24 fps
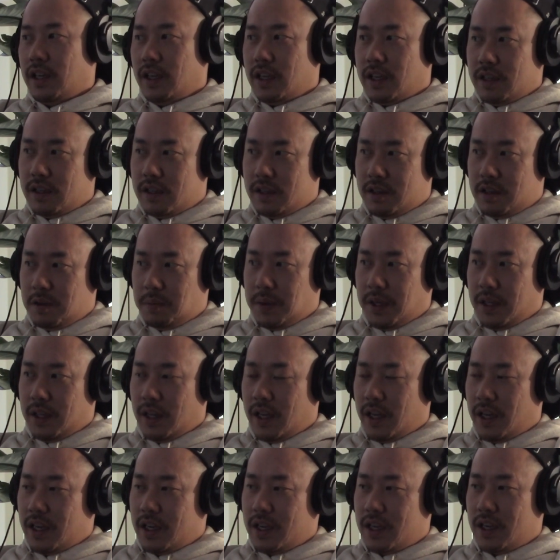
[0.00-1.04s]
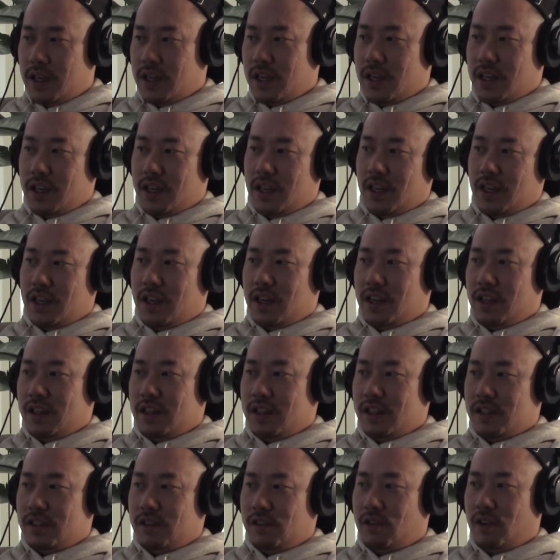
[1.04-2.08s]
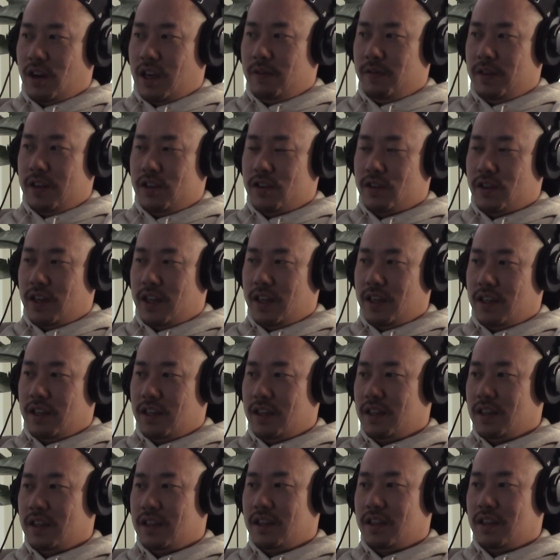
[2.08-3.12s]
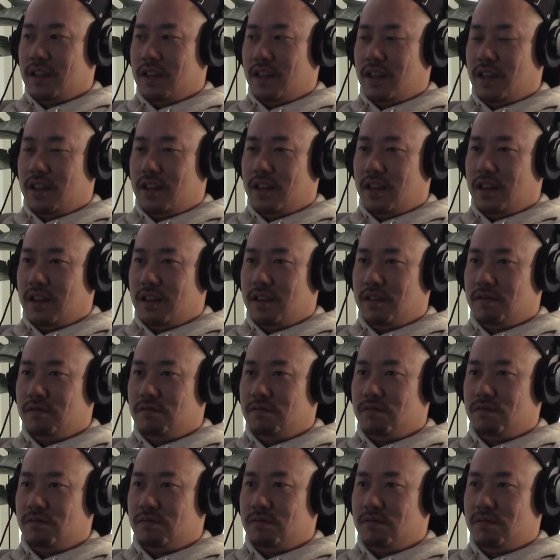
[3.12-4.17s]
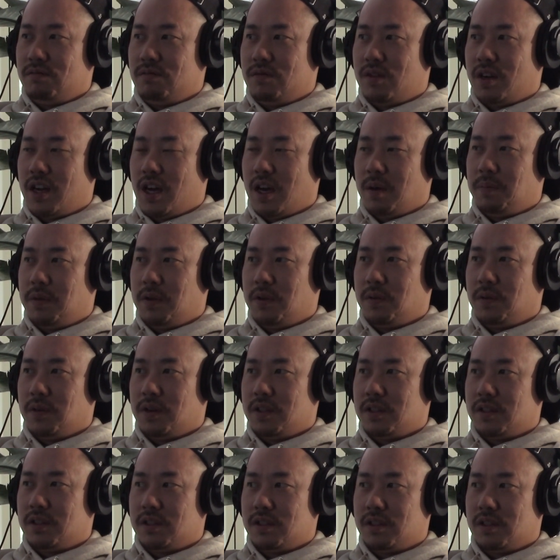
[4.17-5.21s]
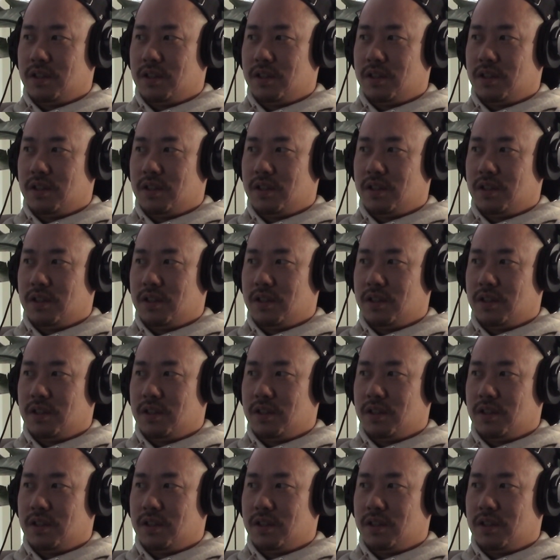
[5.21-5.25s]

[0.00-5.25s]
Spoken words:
it to be like this gravy train, and then what happened was